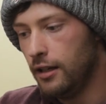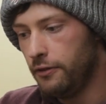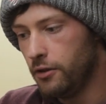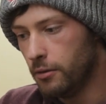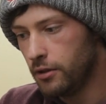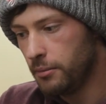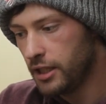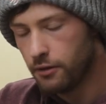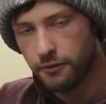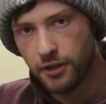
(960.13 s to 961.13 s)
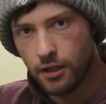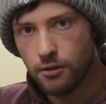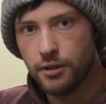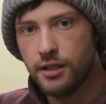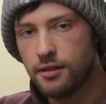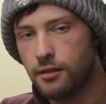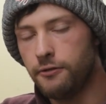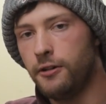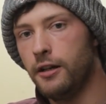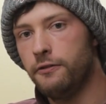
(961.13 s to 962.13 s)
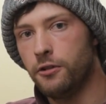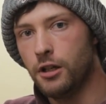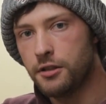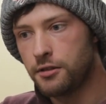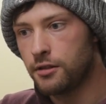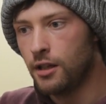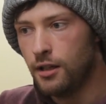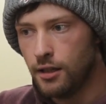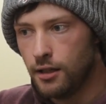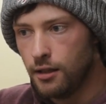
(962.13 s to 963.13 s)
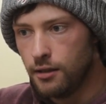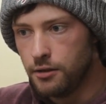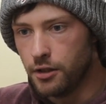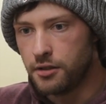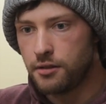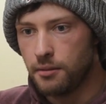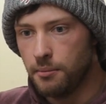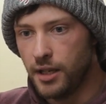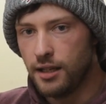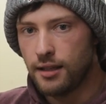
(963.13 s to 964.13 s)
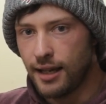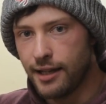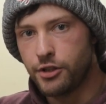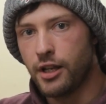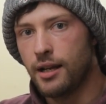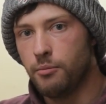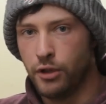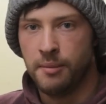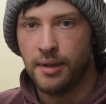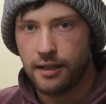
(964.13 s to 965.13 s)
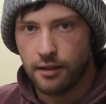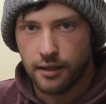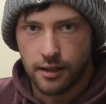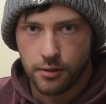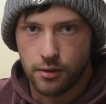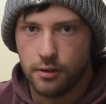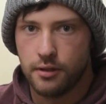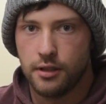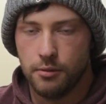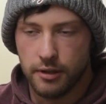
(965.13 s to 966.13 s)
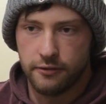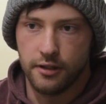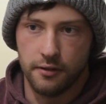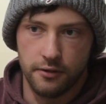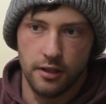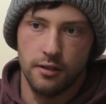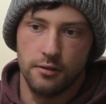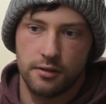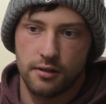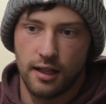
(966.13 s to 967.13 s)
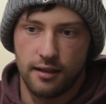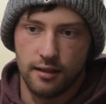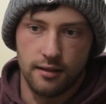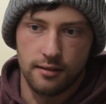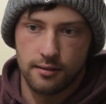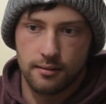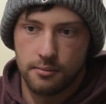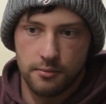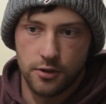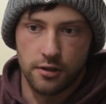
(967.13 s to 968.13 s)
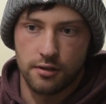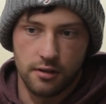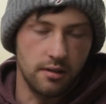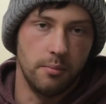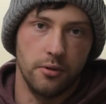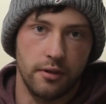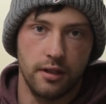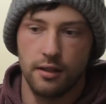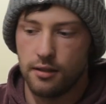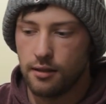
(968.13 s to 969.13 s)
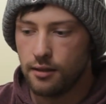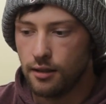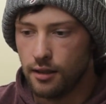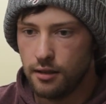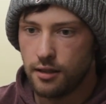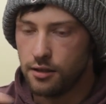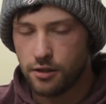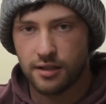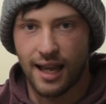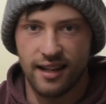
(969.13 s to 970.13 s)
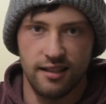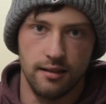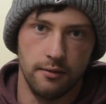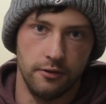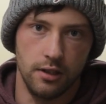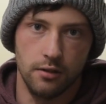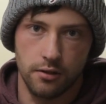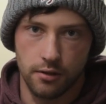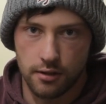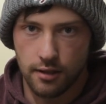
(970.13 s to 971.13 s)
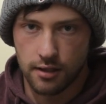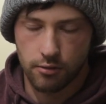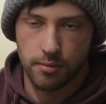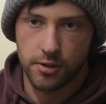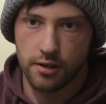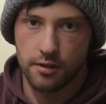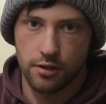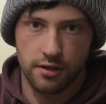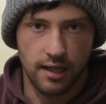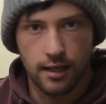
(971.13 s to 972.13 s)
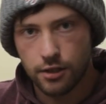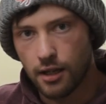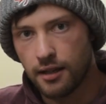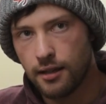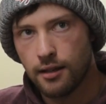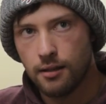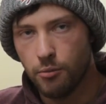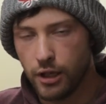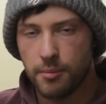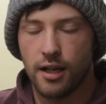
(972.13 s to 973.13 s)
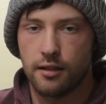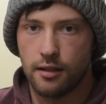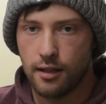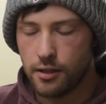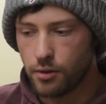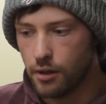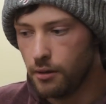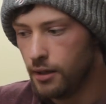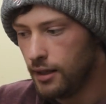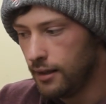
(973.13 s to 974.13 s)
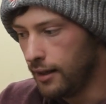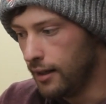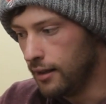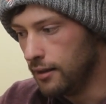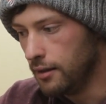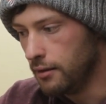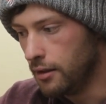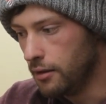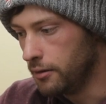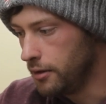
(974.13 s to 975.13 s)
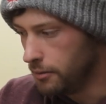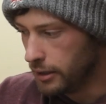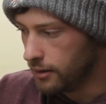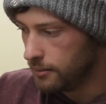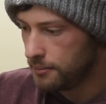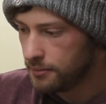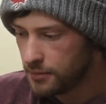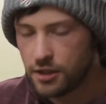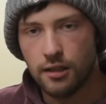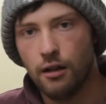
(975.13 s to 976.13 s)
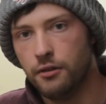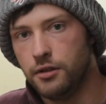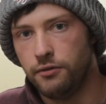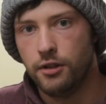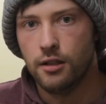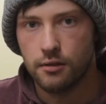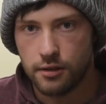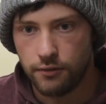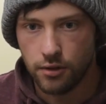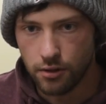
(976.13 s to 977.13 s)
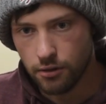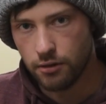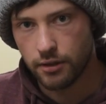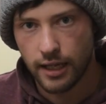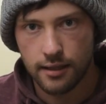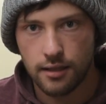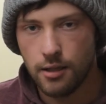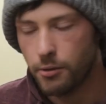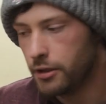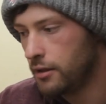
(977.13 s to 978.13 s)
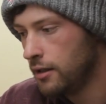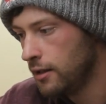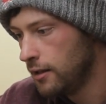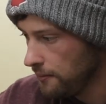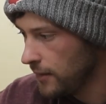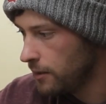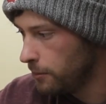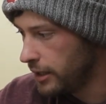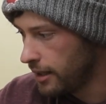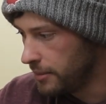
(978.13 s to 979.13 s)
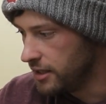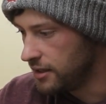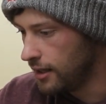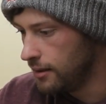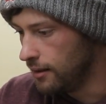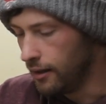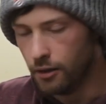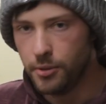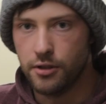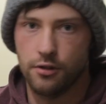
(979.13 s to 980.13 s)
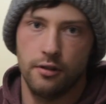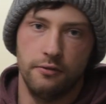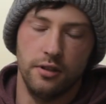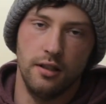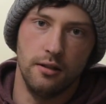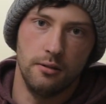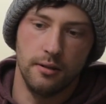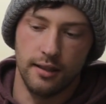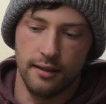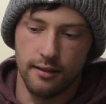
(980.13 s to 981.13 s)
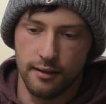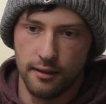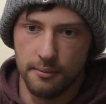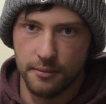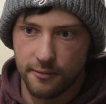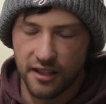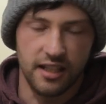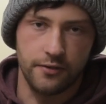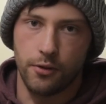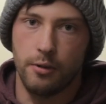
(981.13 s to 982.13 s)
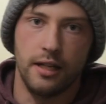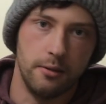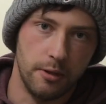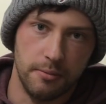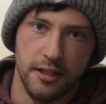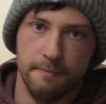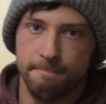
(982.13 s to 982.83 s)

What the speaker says: If you want to make your video easy to find for us, just make hashtag bring back the Nitro. You will find the videos. I think it's just a simple thing. You can just add it in the video's description, just hashtag bring back the Nitro, and there you go. You will see all these videos if you Google that keyword. With that being said, I hope you enjoyed the video, and thanks for riding with me.